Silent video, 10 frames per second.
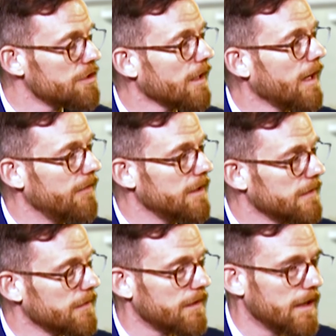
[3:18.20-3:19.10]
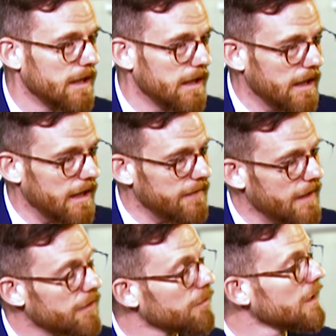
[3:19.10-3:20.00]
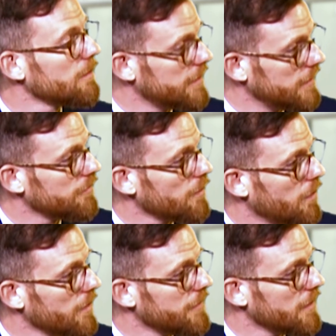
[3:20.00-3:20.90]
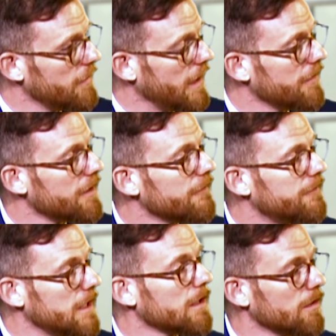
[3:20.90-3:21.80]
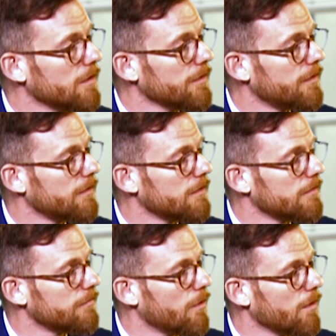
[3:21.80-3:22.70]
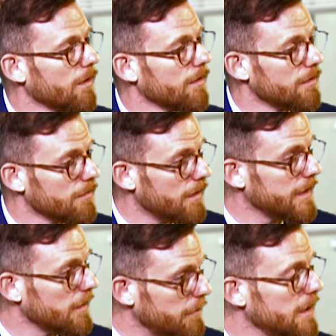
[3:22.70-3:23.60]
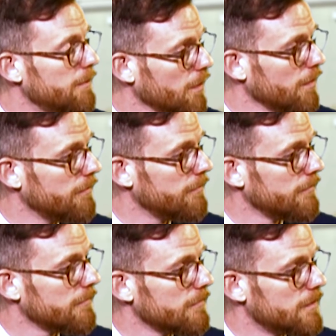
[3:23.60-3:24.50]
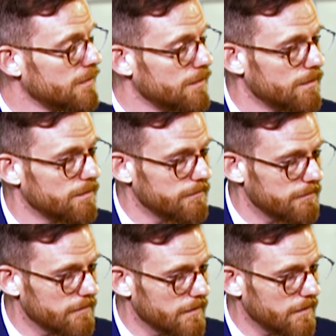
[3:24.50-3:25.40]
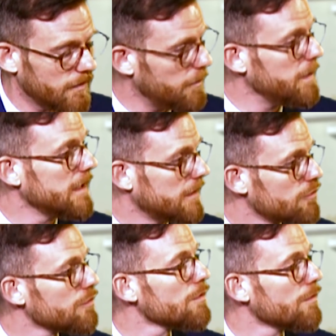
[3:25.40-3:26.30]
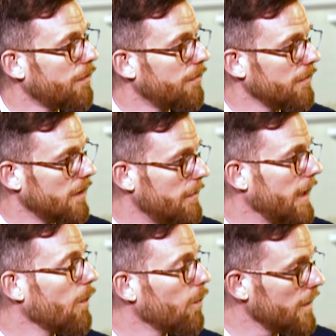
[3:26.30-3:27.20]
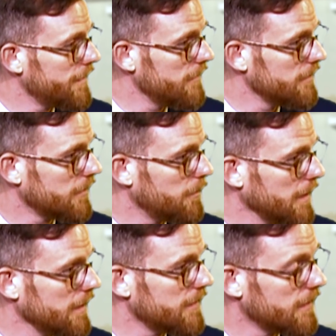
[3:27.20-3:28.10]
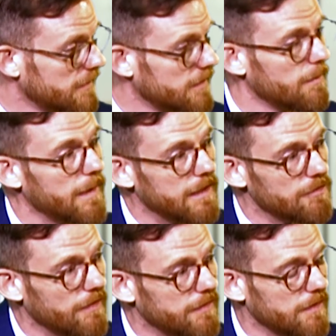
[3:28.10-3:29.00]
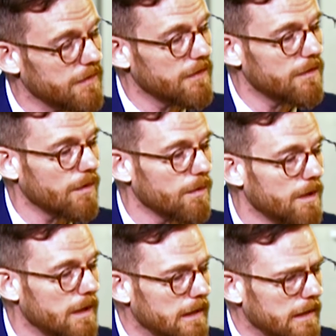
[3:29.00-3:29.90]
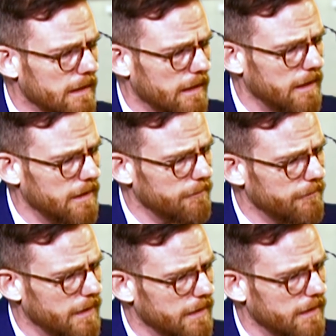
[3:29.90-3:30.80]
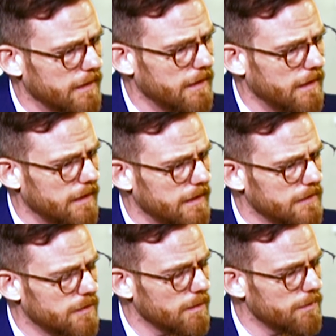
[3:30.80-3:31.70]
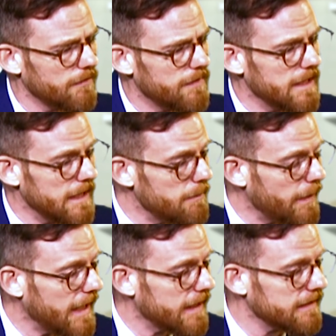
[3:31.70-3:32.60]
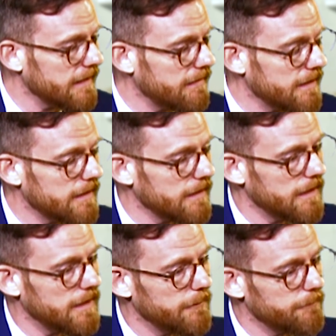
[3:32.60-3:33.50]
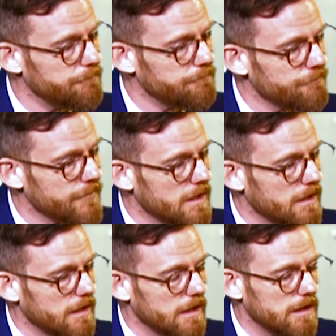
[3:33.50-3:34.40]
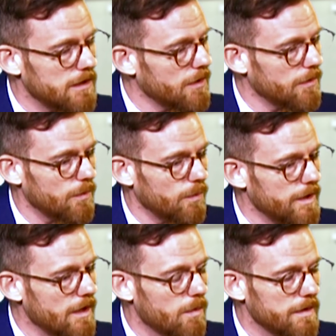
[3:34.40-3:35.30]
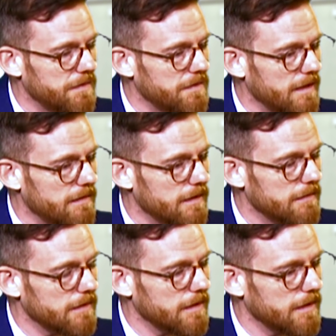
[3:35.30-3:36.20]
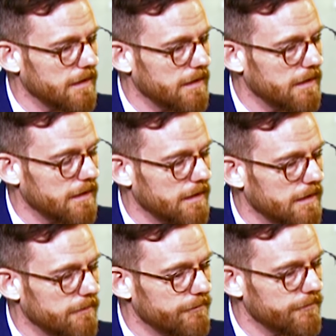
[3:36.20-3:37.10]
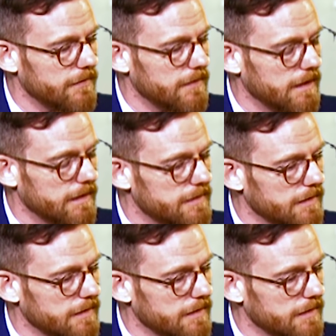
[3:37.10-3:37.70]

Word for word: share evidence and that's really what these reports are about they're vehicles for the rohingya people to speak truth about what they've experienced and to demand justice and so um, uh, in terms of the impact i think um, you know we always say that uh, um, that